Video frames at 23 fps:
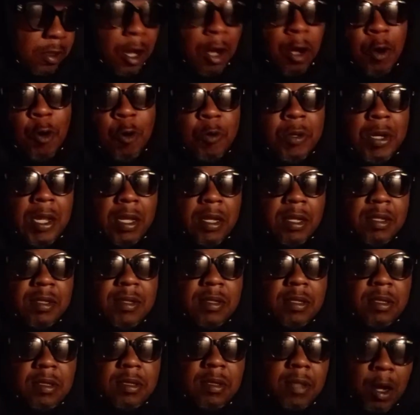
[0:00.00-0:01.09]
the old
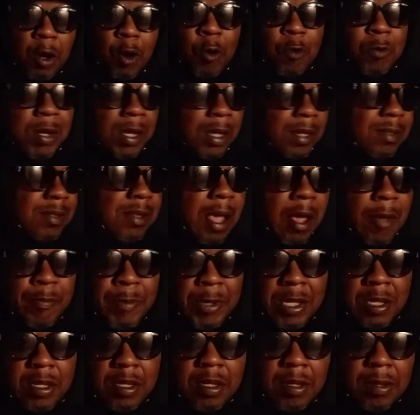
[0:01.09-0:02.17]
niggas. The old niggas got
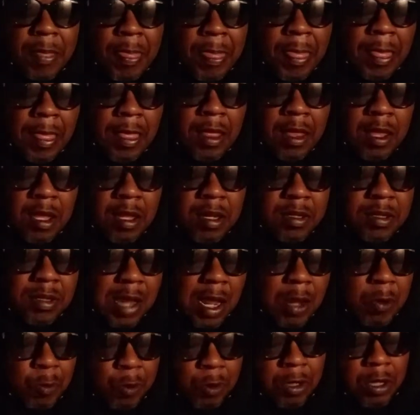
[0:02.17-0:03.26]
beat.
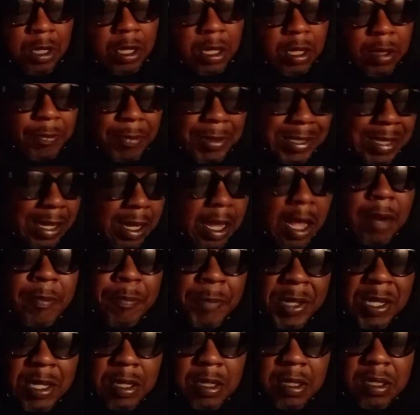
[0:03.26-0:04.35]
They won, but they
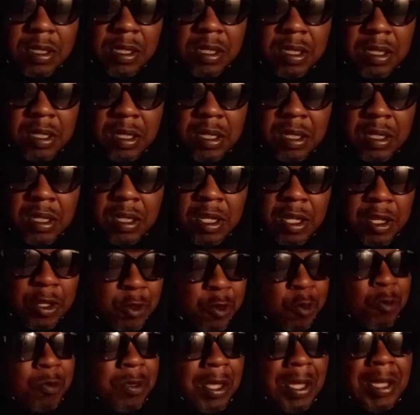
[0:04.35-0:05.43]
got beat.
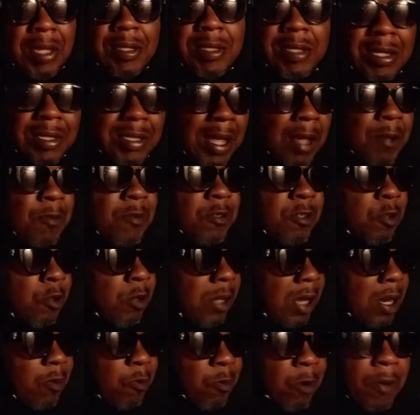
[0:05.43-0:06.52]
You think that they was
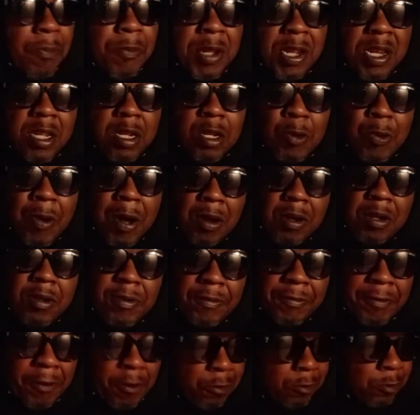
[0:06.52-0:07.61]
gonna let Rum Nitty go out in
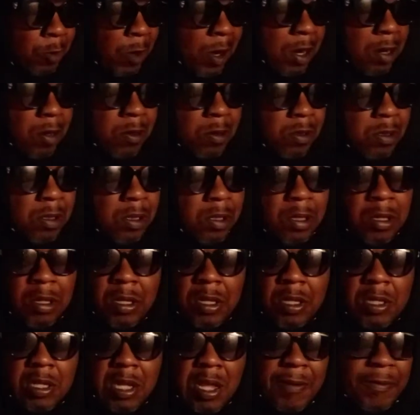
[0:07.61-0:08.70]
the first round?
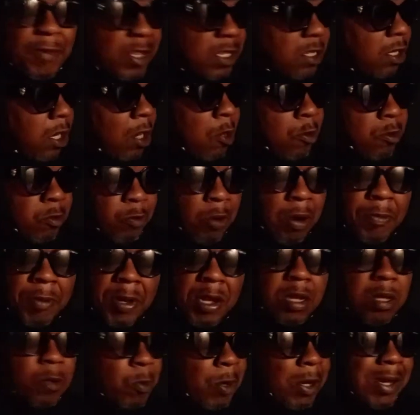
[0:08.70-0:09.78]
If it's close, Rum
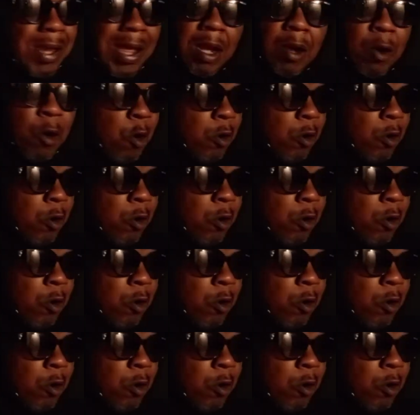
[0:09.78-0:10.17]
Nitty win that